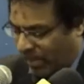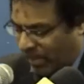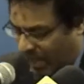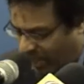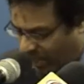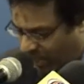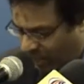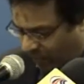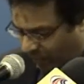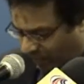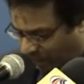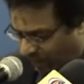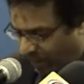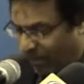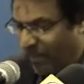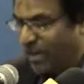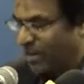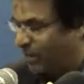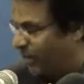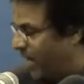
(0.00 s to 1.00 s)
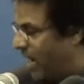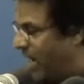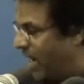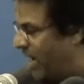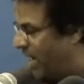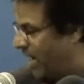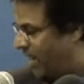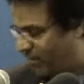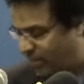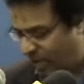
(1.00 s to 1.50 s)
Thank you very much. May
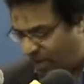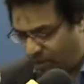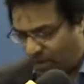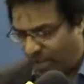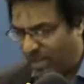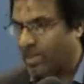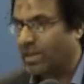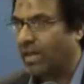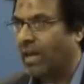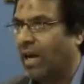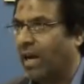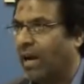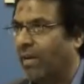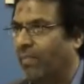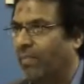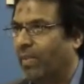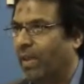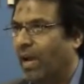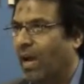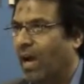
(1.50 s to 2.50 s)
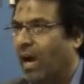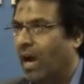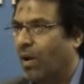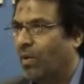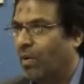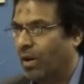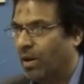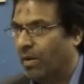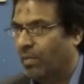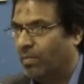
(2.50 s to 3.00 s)
I request our
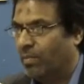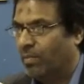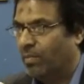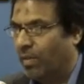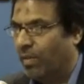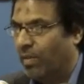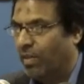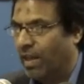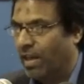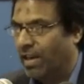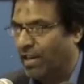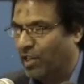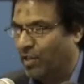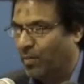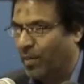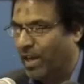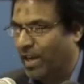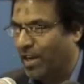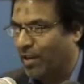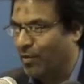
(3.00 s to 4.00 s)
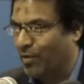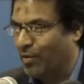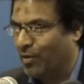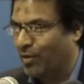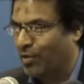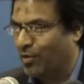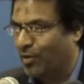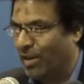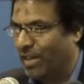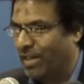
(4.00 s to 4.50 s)
third speaker
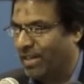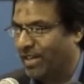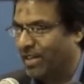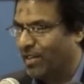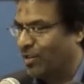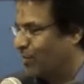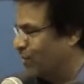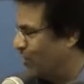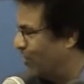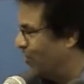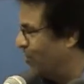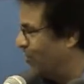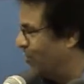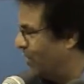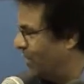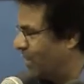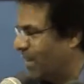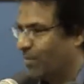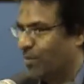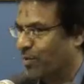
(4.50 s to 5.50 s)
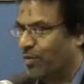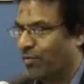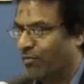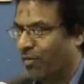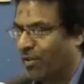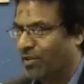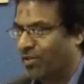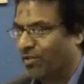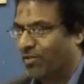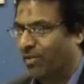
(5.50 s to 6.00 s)
who's joined us to come to the
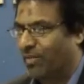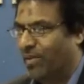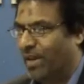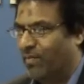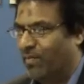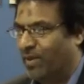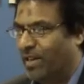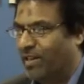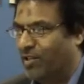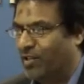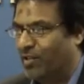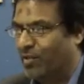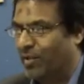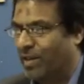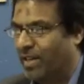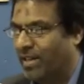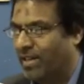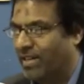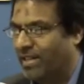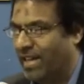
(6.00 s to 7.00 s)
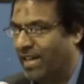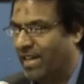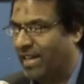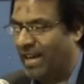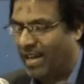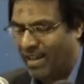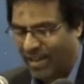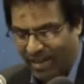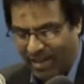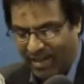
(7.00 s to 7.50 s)
microphone and please join us
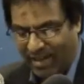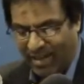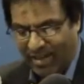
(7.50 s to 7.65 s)
here.